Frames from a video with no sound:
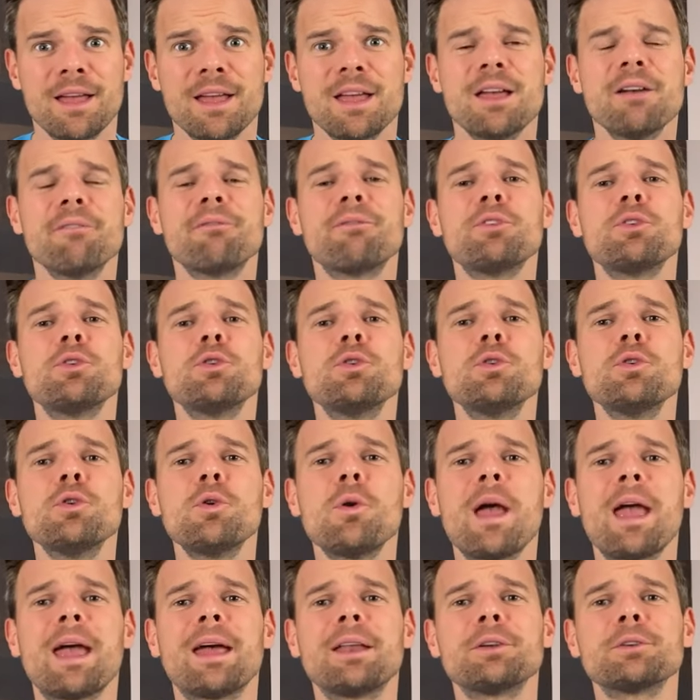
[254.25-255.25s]
If
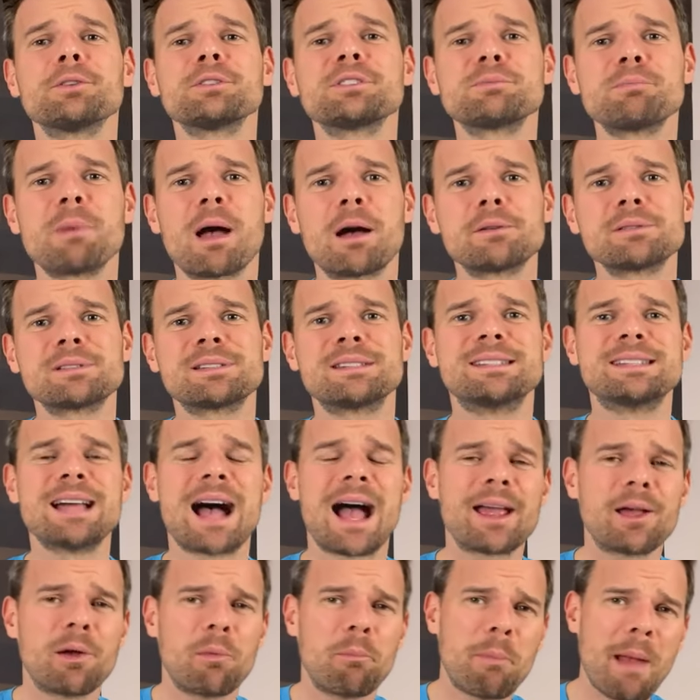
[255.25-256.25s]
you and your spouse
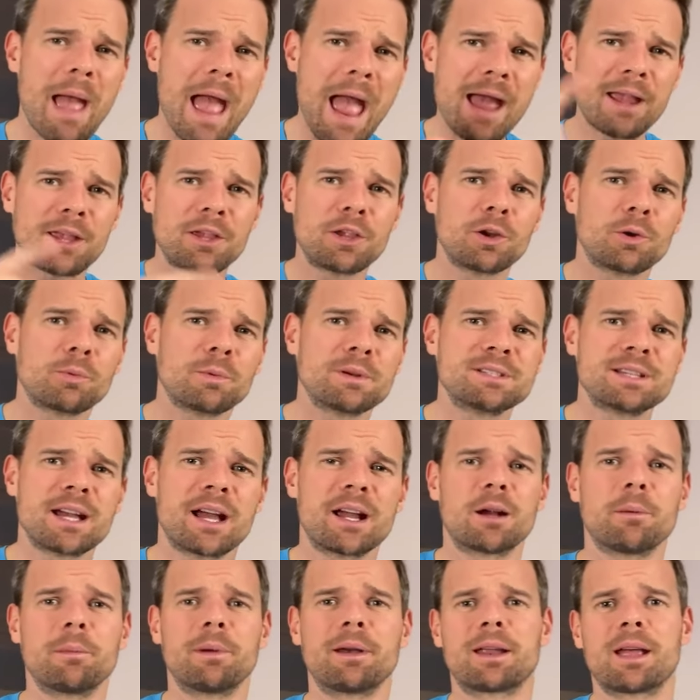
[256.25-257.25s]
dial back your
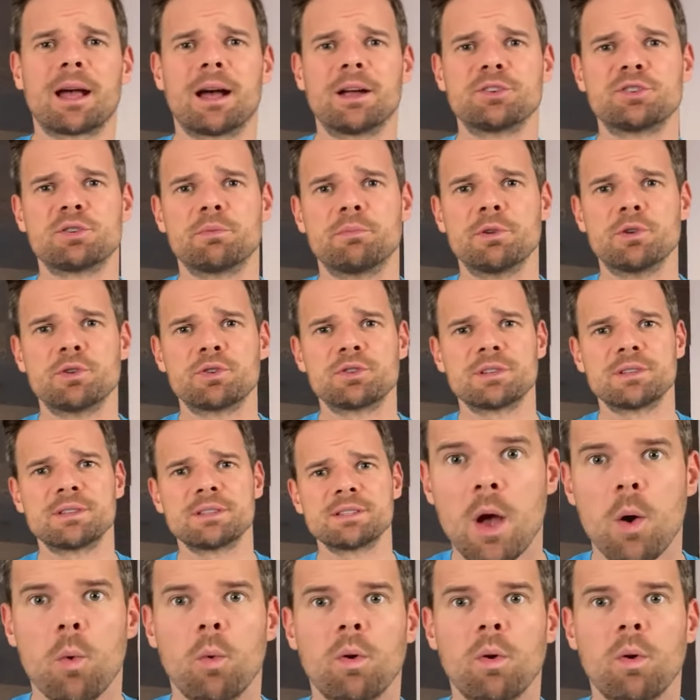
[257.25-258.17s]
retirement contributions,